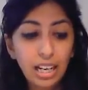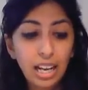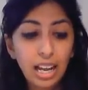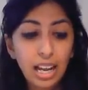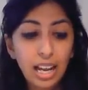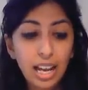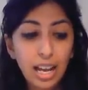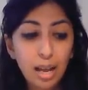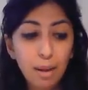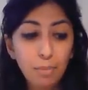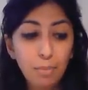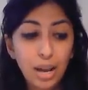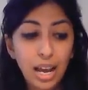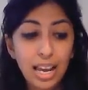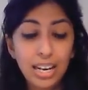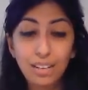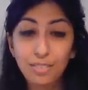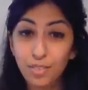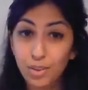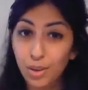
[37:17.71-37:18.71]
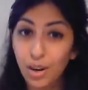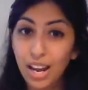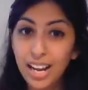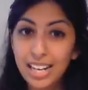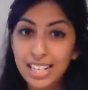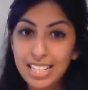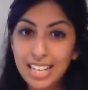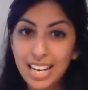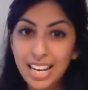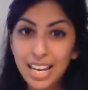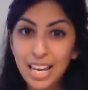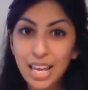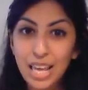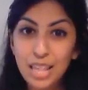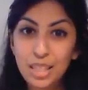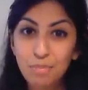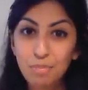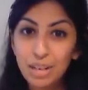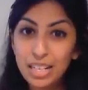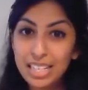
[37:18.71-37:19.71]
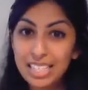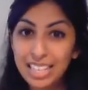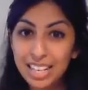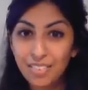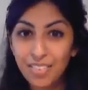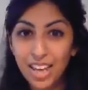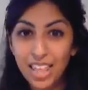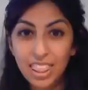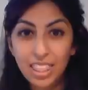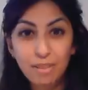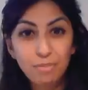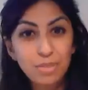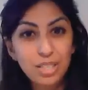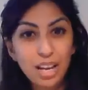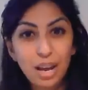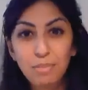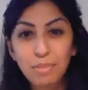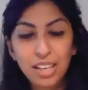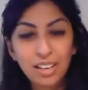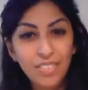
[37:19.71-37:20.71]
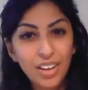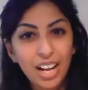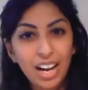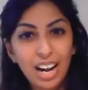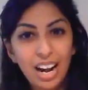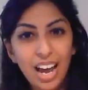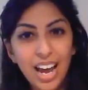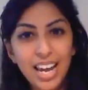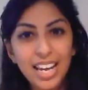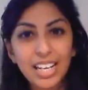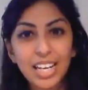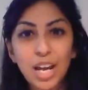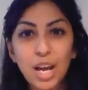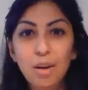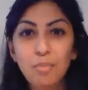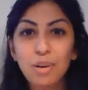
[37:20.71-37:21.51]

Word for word: Um, and if you liked it, then please give it a thumbs up, give it a like,